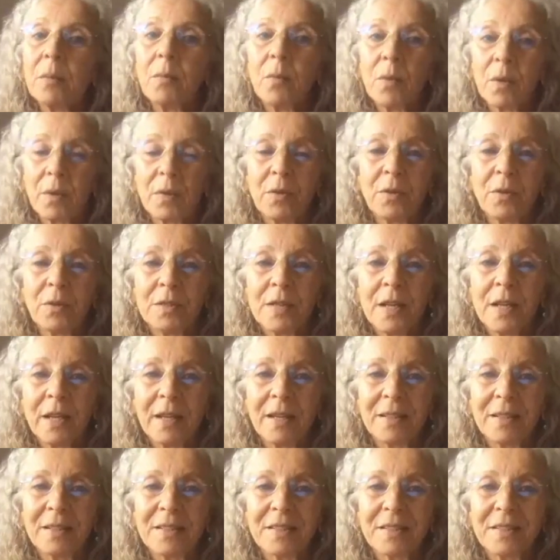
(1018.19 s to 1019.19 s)
with your
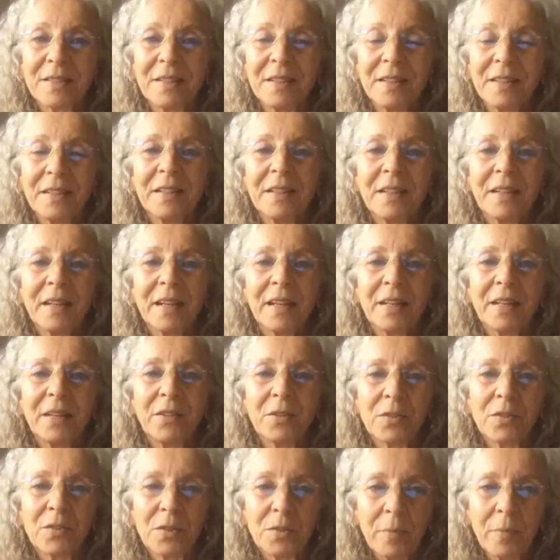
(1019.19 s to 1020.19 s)
taste and your
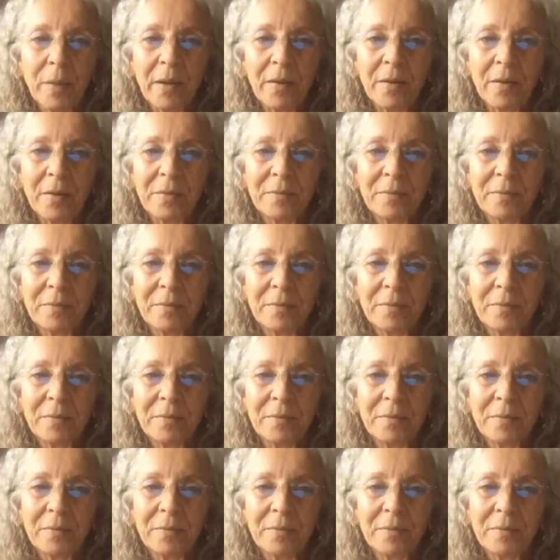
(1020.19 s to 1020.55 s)
smell.